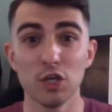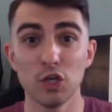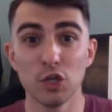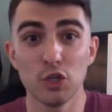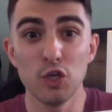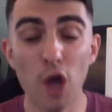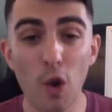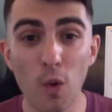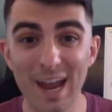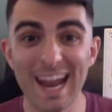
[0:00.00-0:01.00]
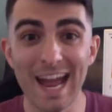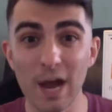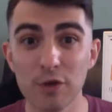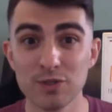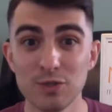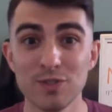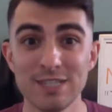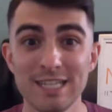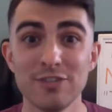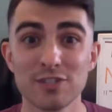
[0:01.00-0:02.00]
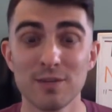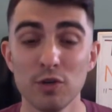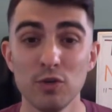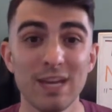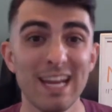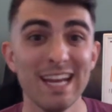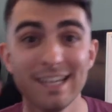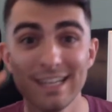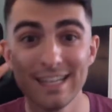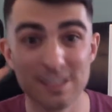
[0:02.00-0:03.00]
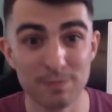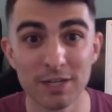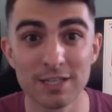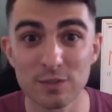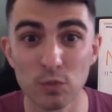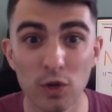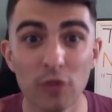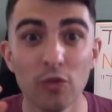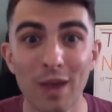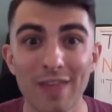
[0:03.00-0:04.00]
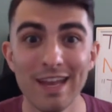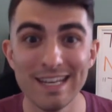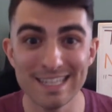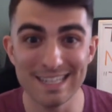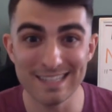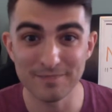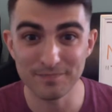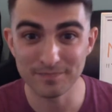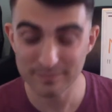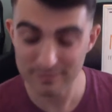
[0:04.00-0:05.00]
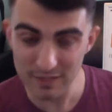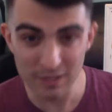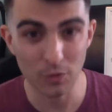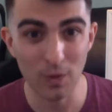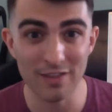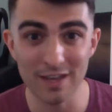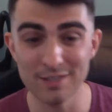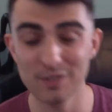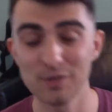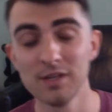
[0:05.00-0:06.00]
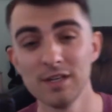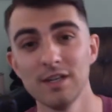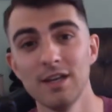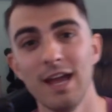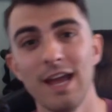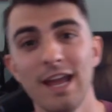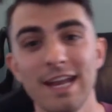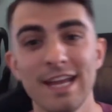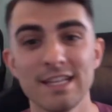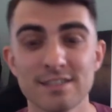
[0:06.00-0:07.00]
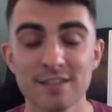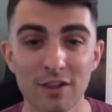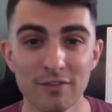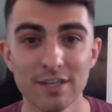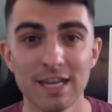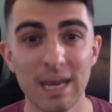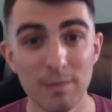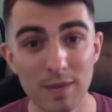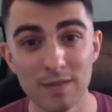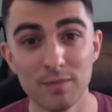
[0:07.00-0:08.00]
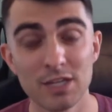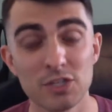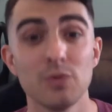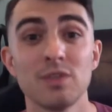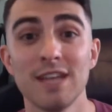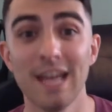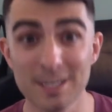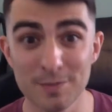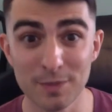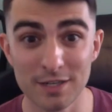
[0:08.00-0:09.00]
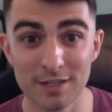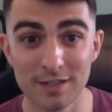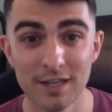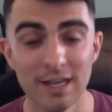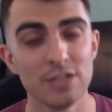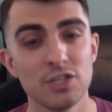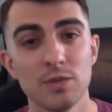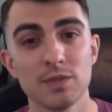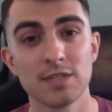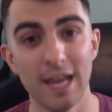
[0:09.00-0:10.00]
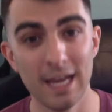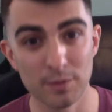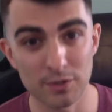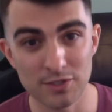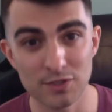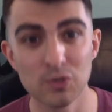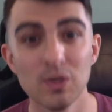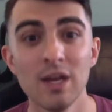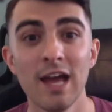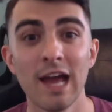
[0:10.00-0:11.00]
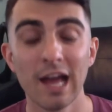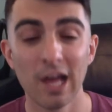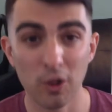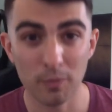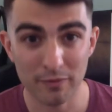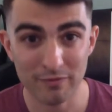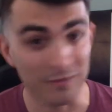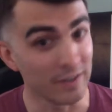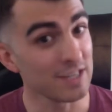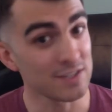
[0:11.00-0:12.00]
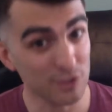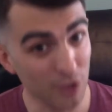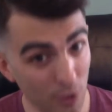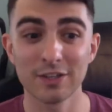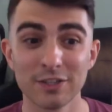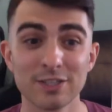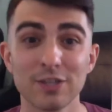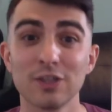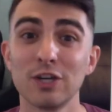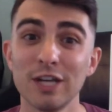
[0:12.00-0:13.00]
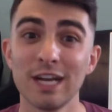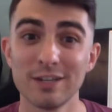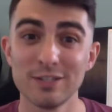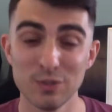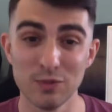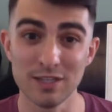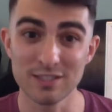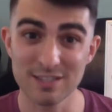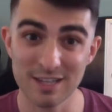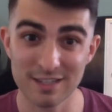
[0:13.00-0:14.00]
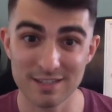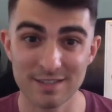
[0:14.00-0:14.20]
knowing how to teach someone who can't experience the world the way they do. And Sullivan came in because she was an expert. And she was able to help very slowly to learn how to do these things